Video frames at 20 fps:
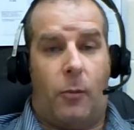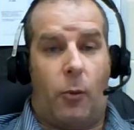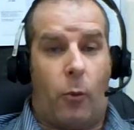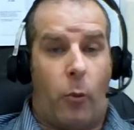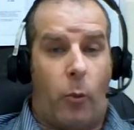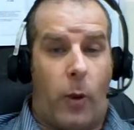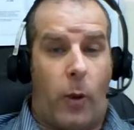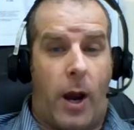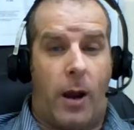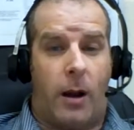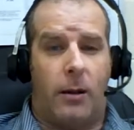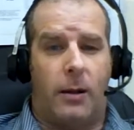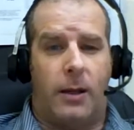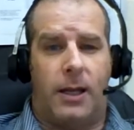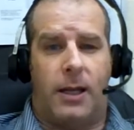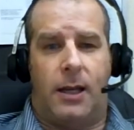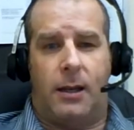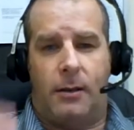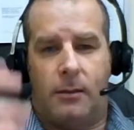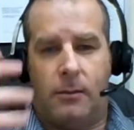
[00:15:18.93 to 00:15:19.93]

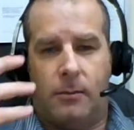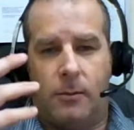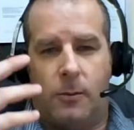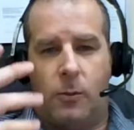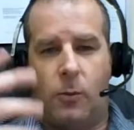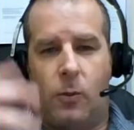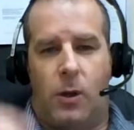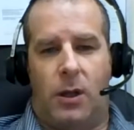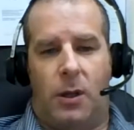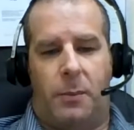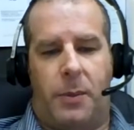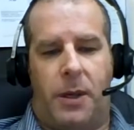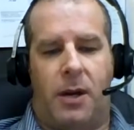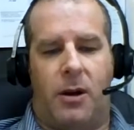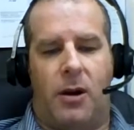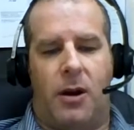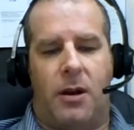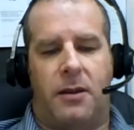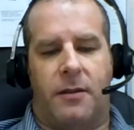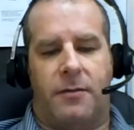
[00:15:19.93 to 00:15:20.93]
rarely will
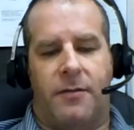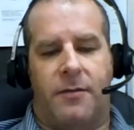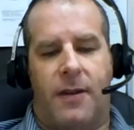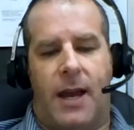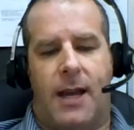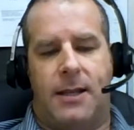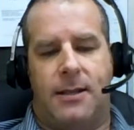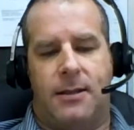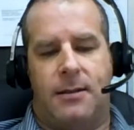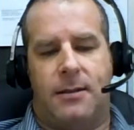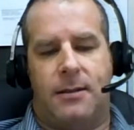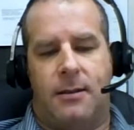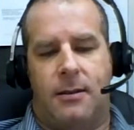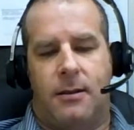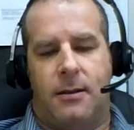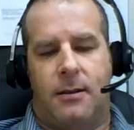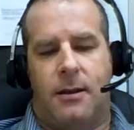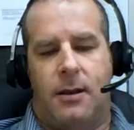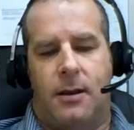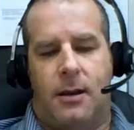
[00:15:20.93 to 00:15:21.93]
appear on the face.
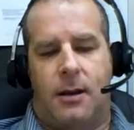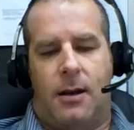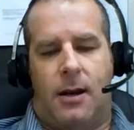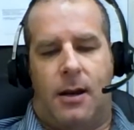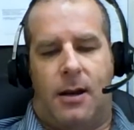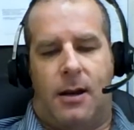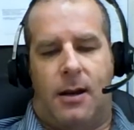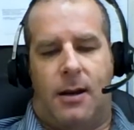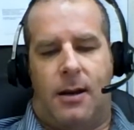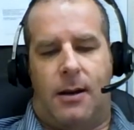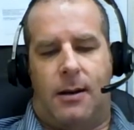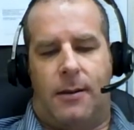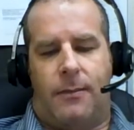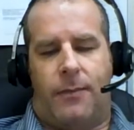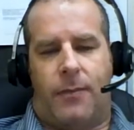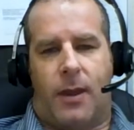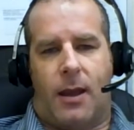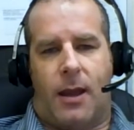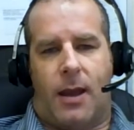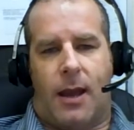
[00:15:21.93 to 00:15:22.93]

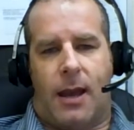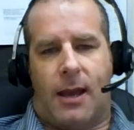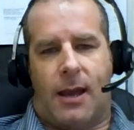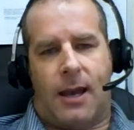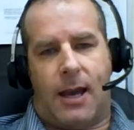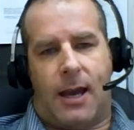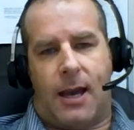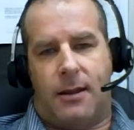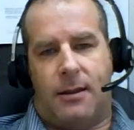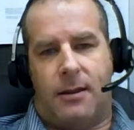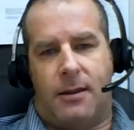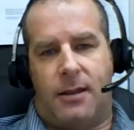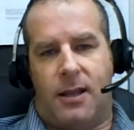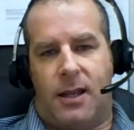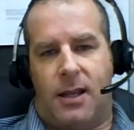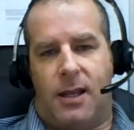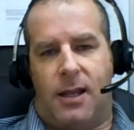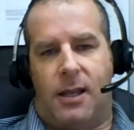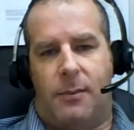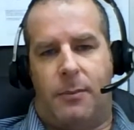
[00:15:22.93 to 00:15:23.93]
Um, and
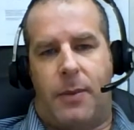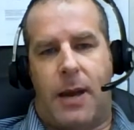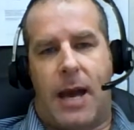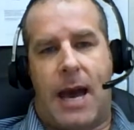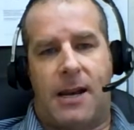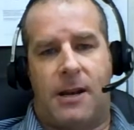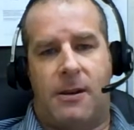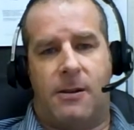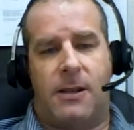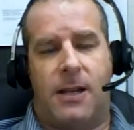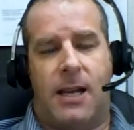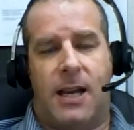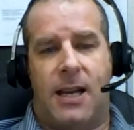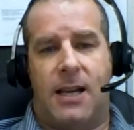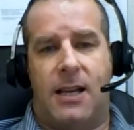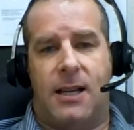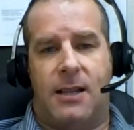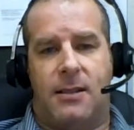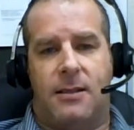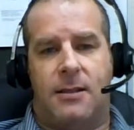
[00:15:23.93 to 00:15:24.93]
the pattern
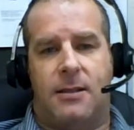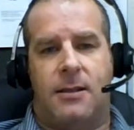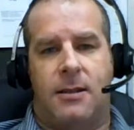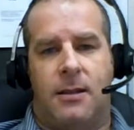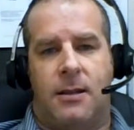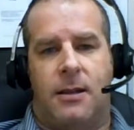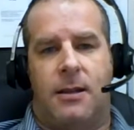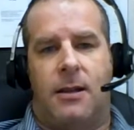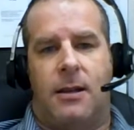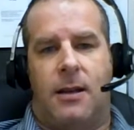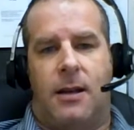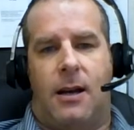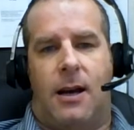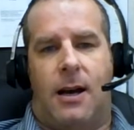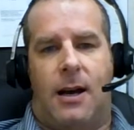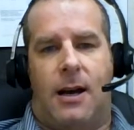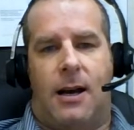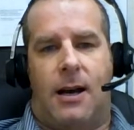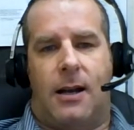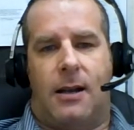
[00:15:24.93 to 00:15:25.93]
is
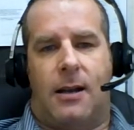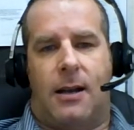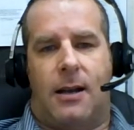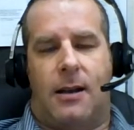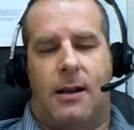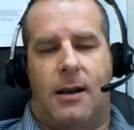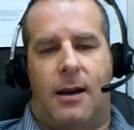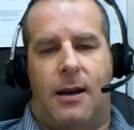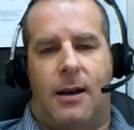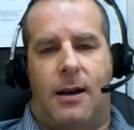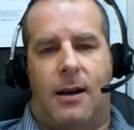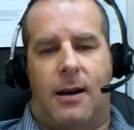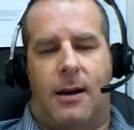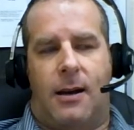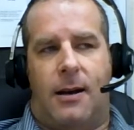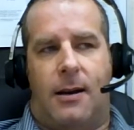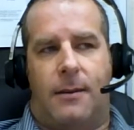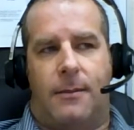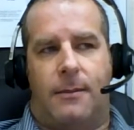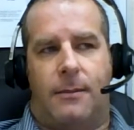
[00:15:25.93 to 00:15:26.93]
uh,
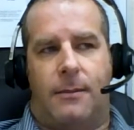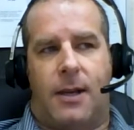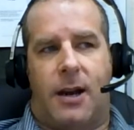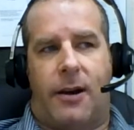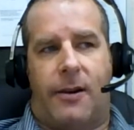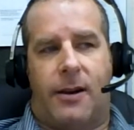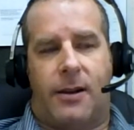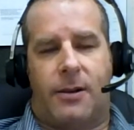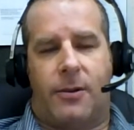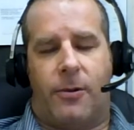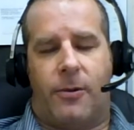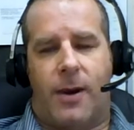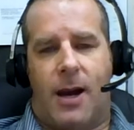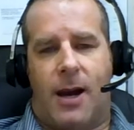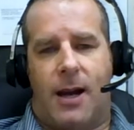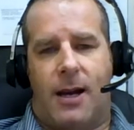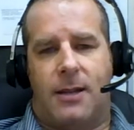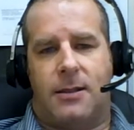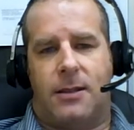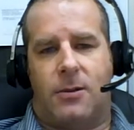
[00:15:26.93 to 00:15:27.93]

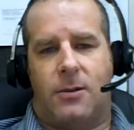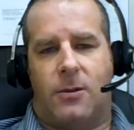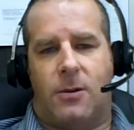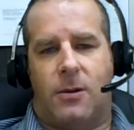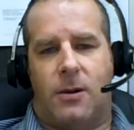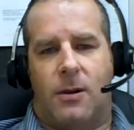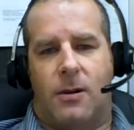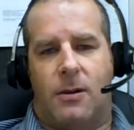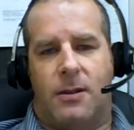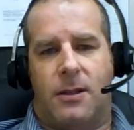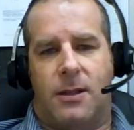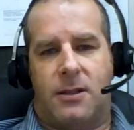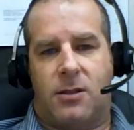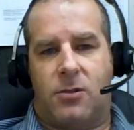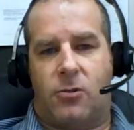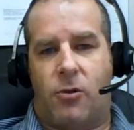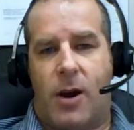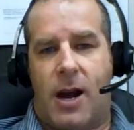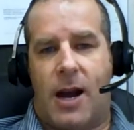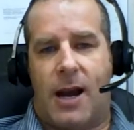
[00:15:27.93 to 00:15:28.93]
characterized or
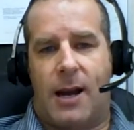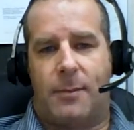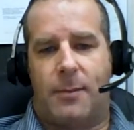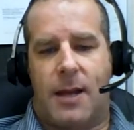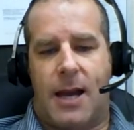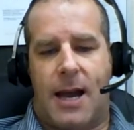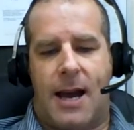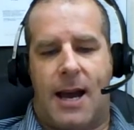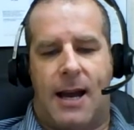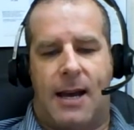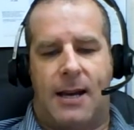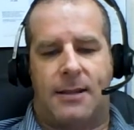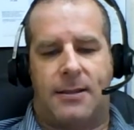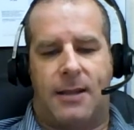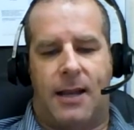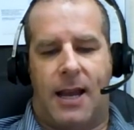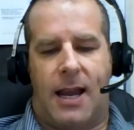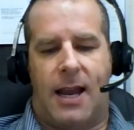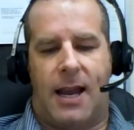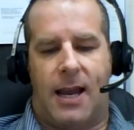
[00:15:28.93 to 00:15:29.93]
described as
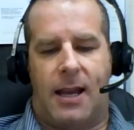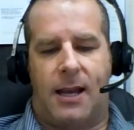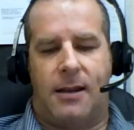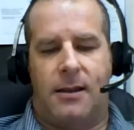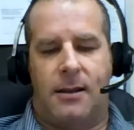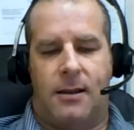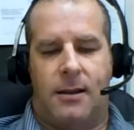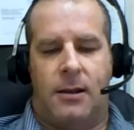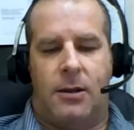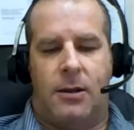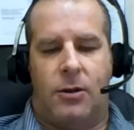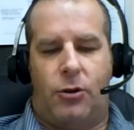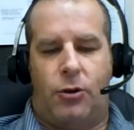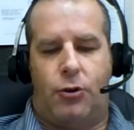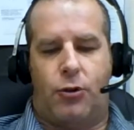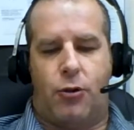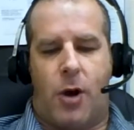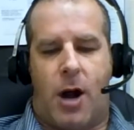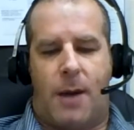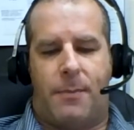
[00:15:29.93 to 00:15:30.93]
a
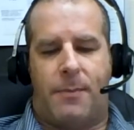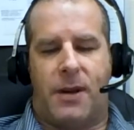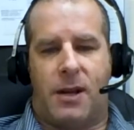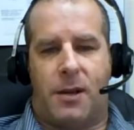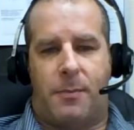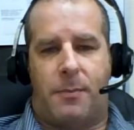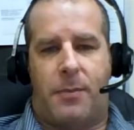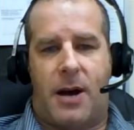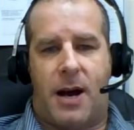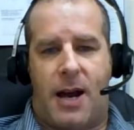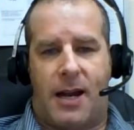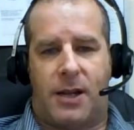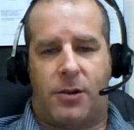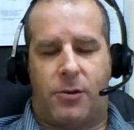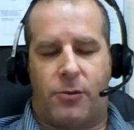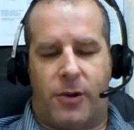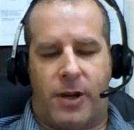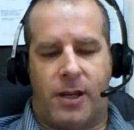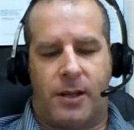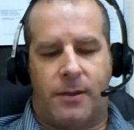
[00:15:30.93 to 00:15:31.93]
dropping pine
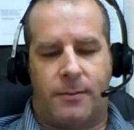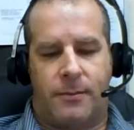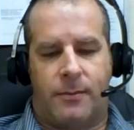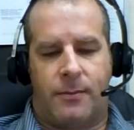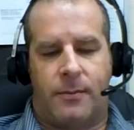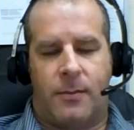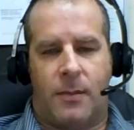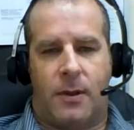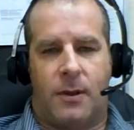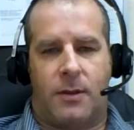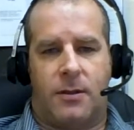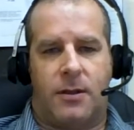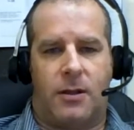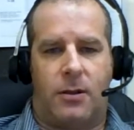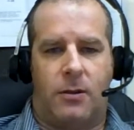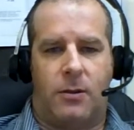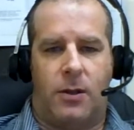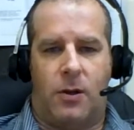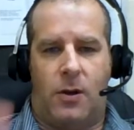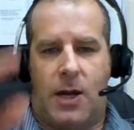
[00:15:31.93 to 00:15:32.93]
tree. So
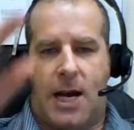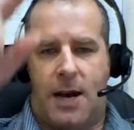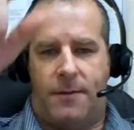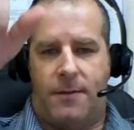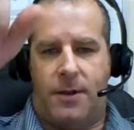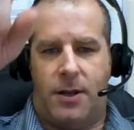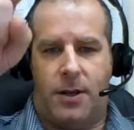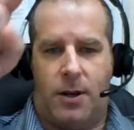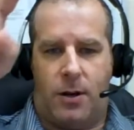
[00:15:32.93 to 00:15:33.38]
you have,